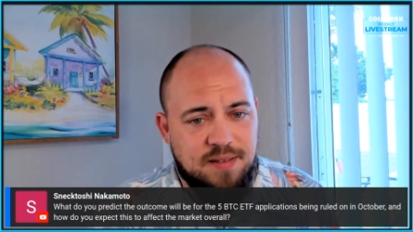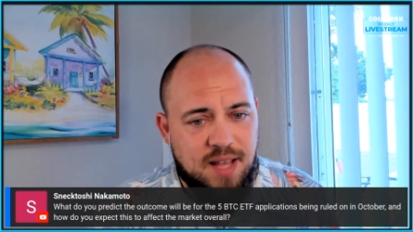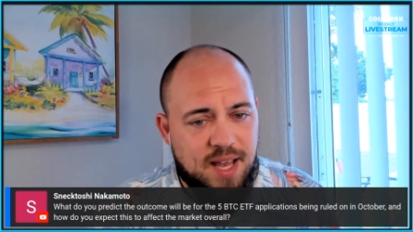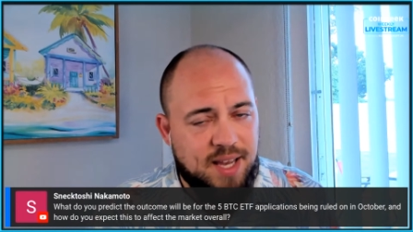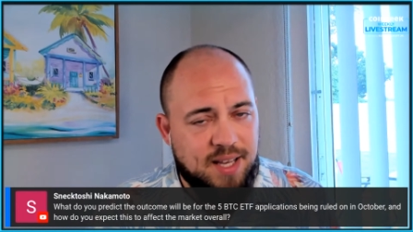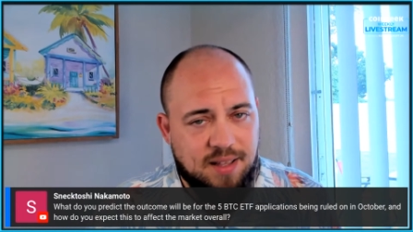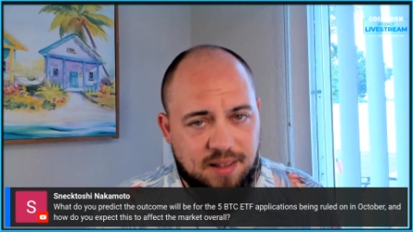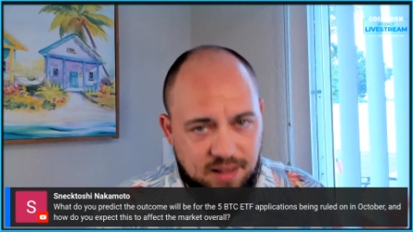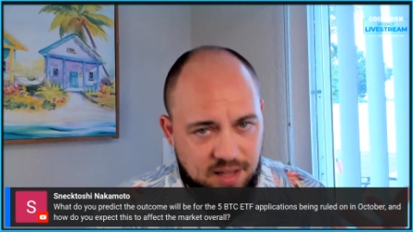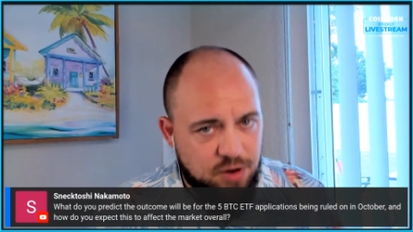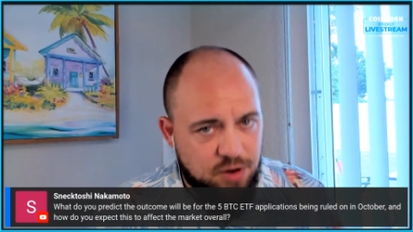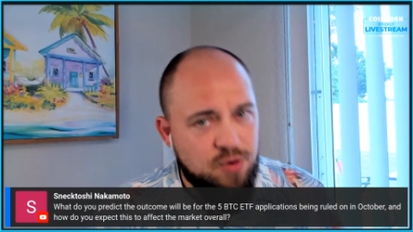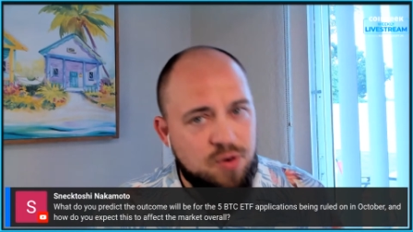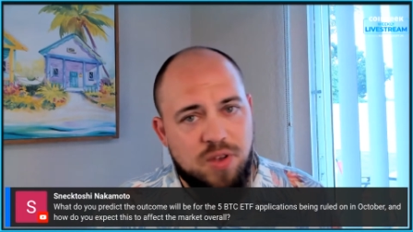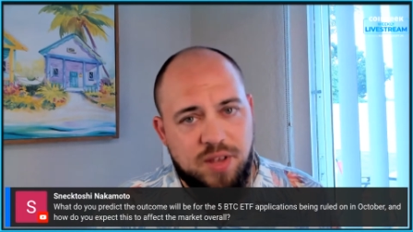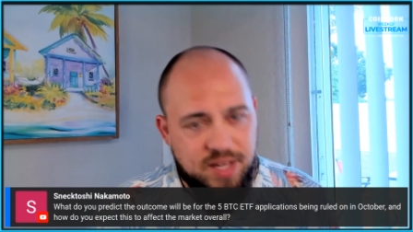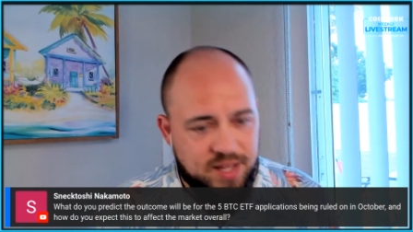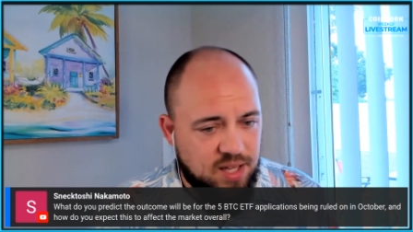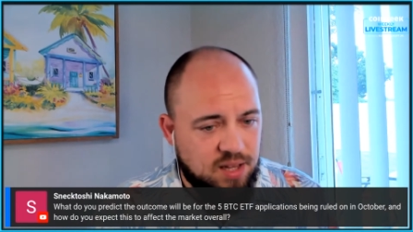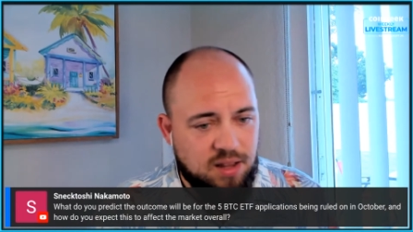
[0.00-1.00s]
like
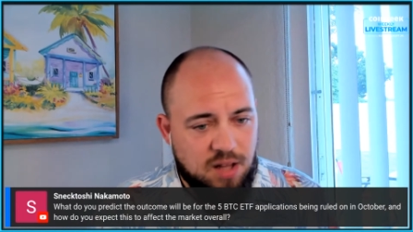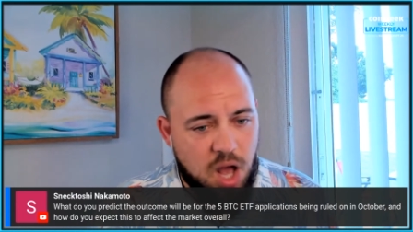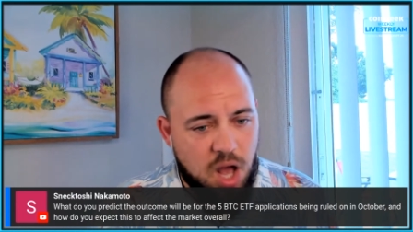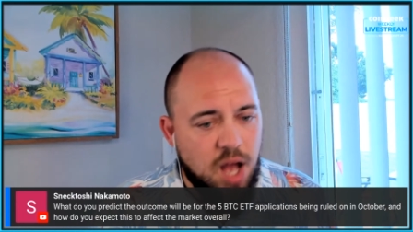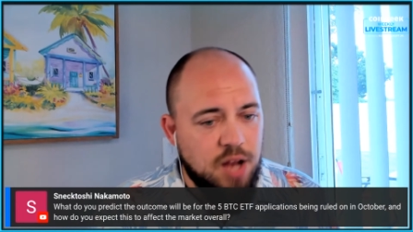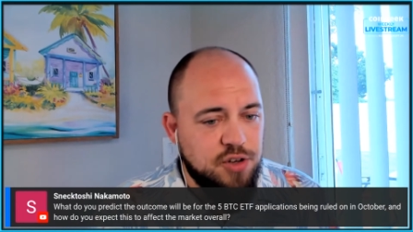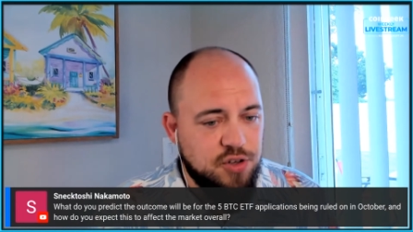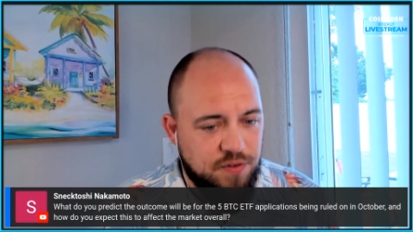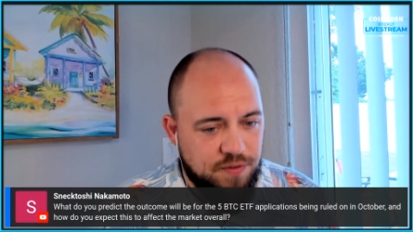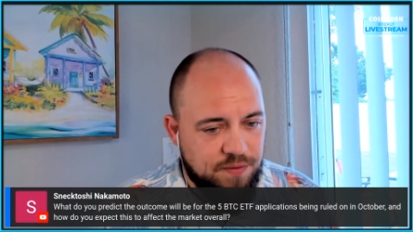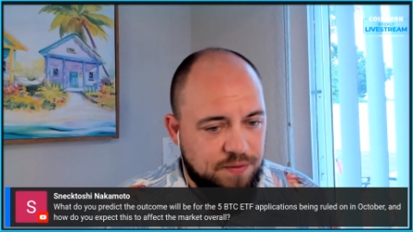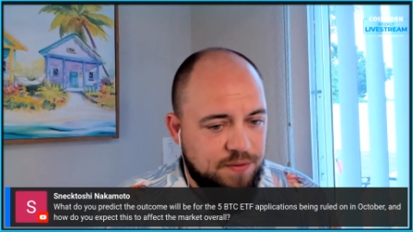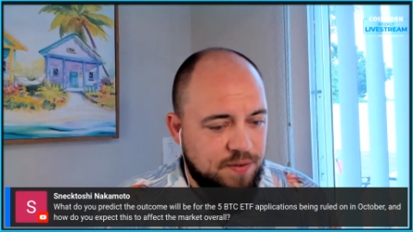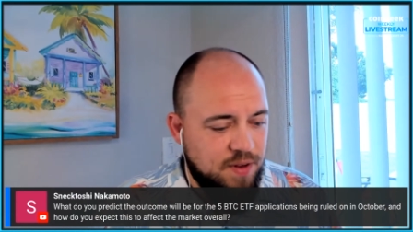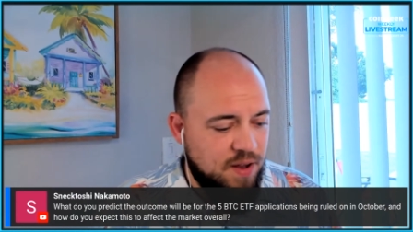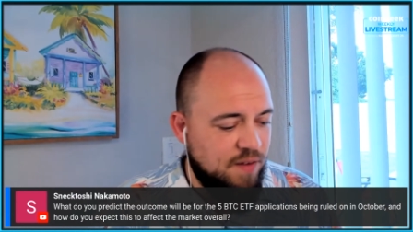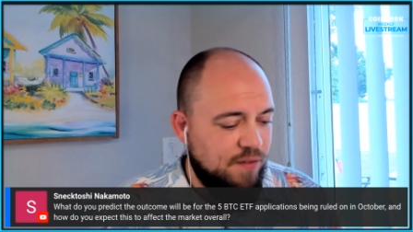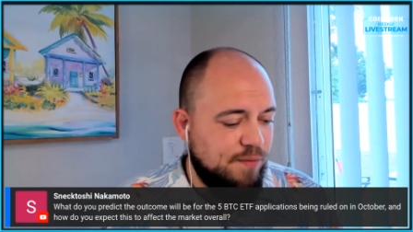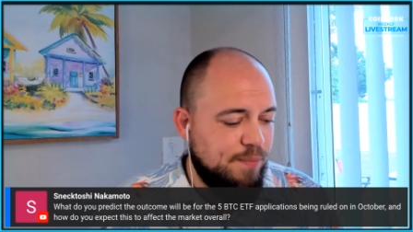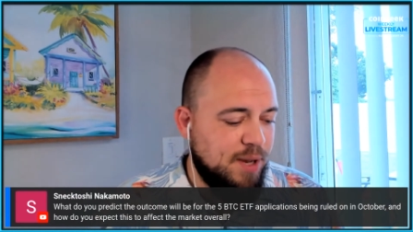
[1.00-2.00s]
literally the launch of
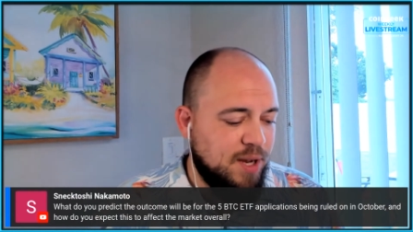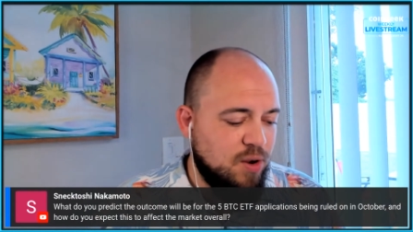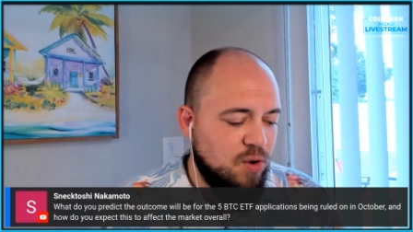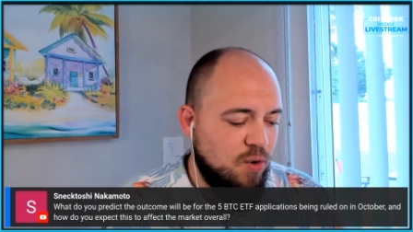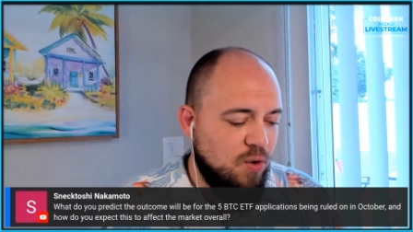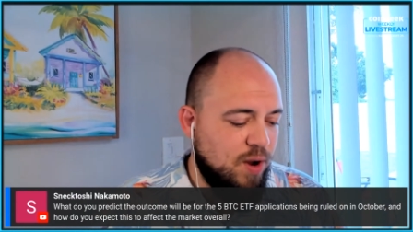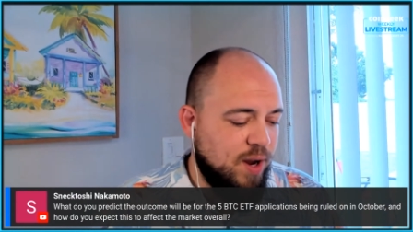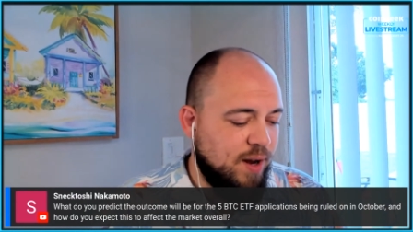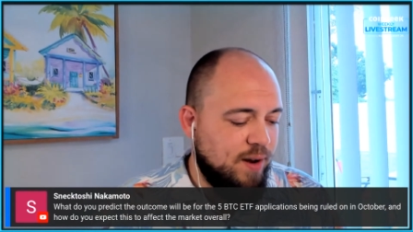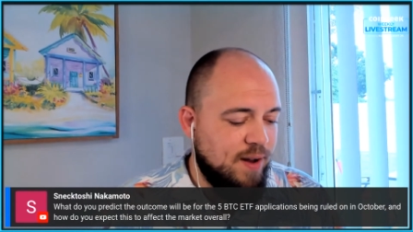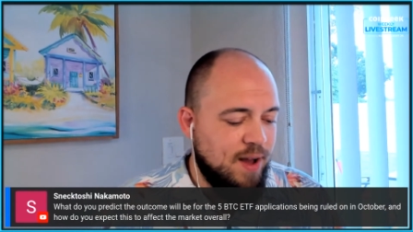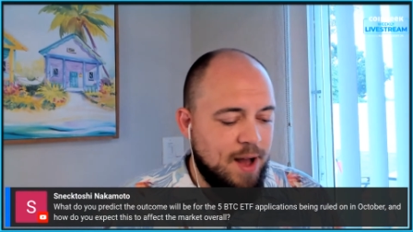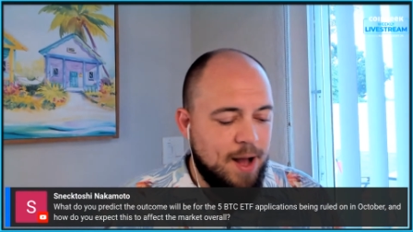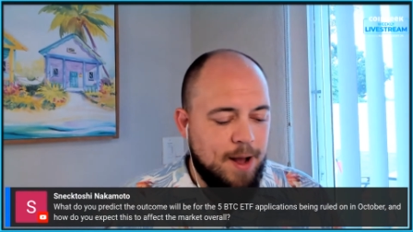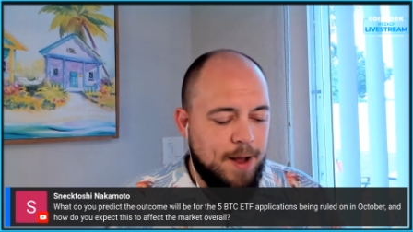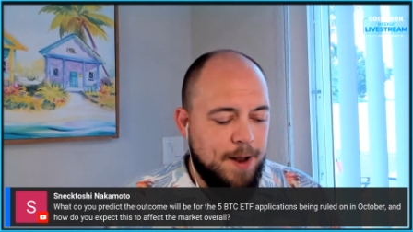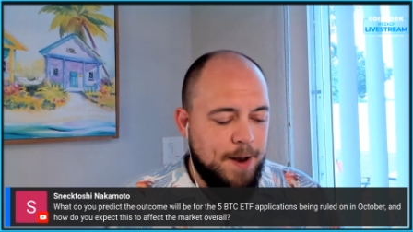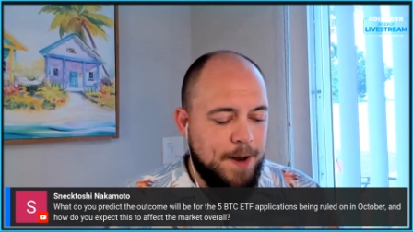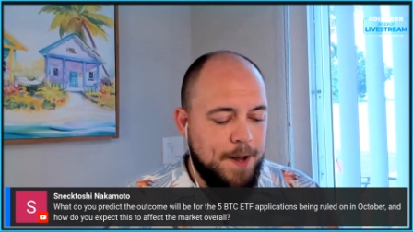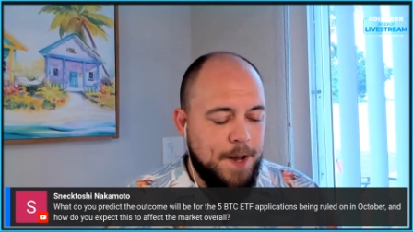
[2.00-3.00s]
Bitcoin
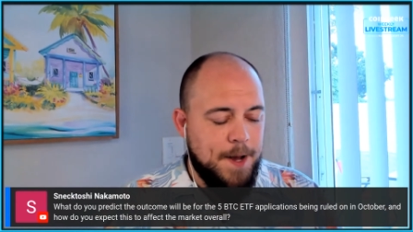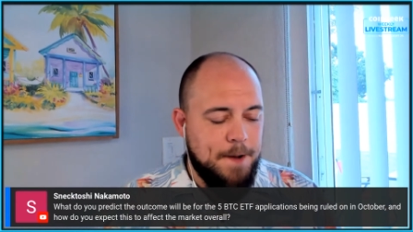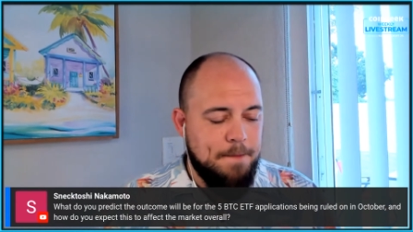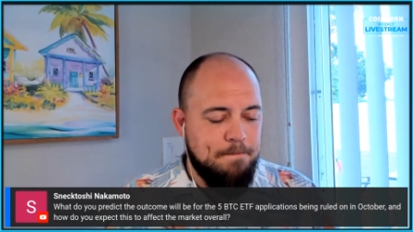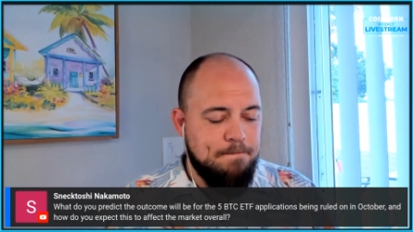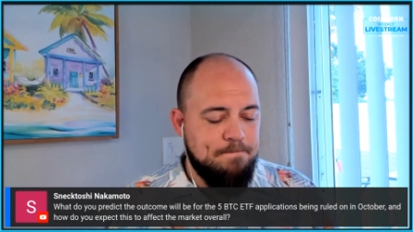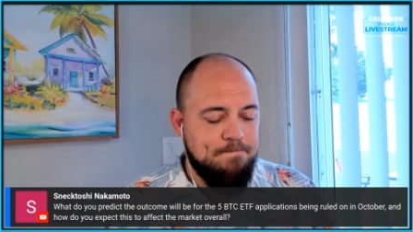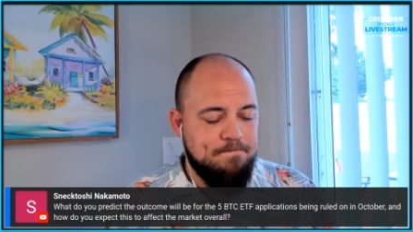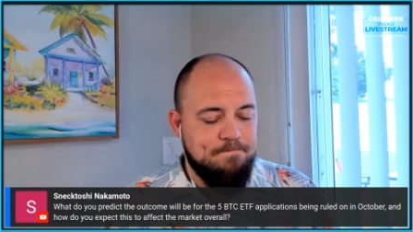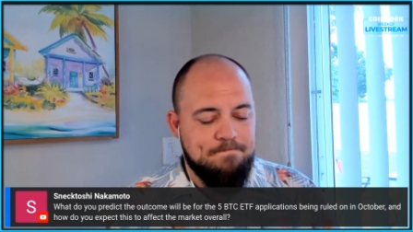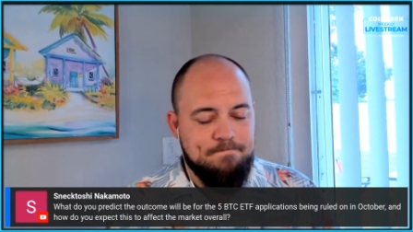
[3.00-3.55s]
on